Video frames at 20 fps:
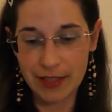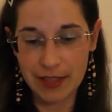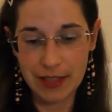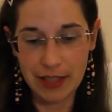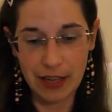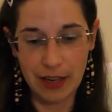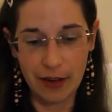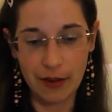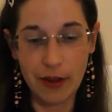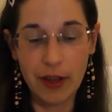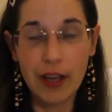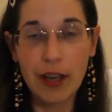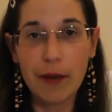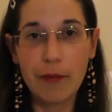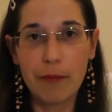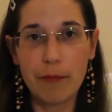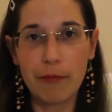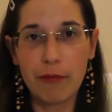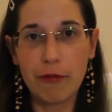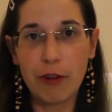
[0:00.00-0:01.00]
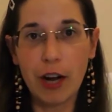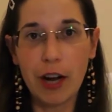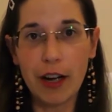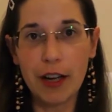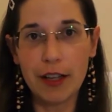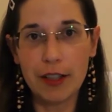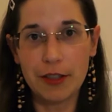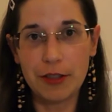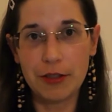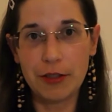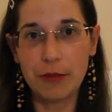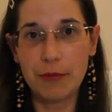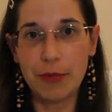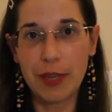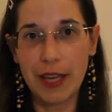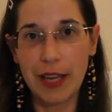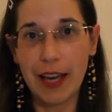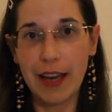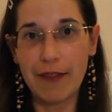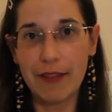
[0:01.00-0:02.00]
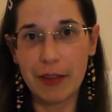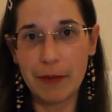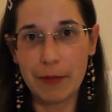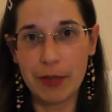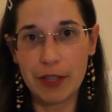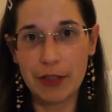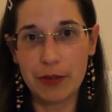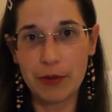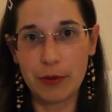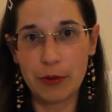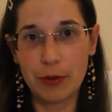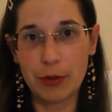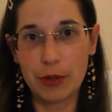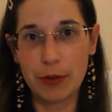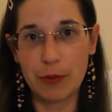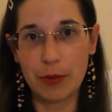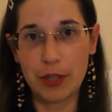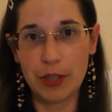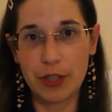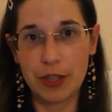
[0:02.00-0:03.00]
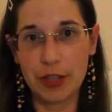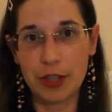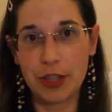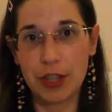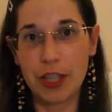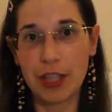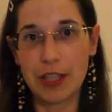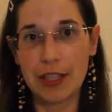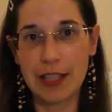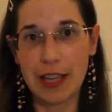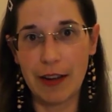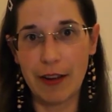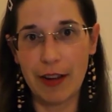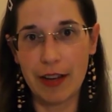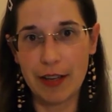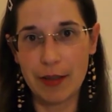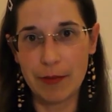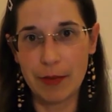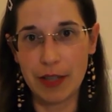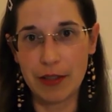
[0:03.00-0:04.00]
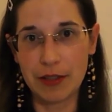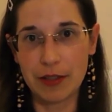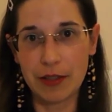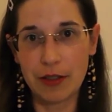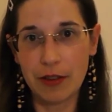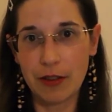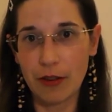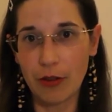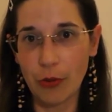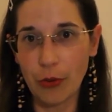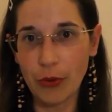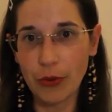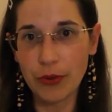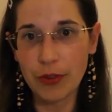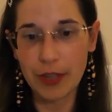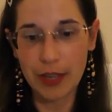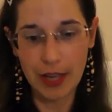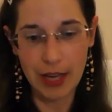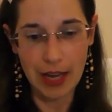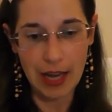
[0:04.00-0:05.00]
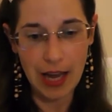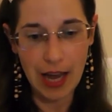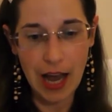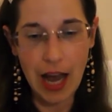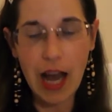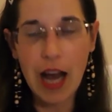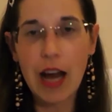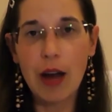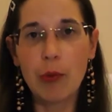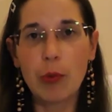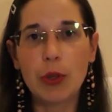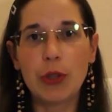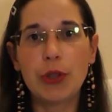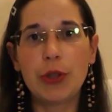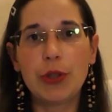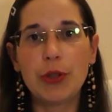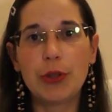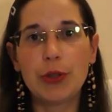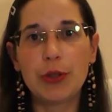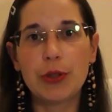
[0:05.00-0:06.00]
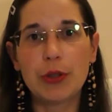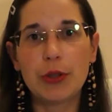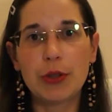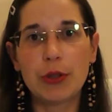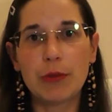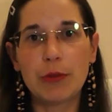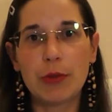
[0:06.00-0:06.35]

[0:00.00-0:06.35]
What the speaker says: So prior to me having my daughter, which she is now 8 months old, I would used to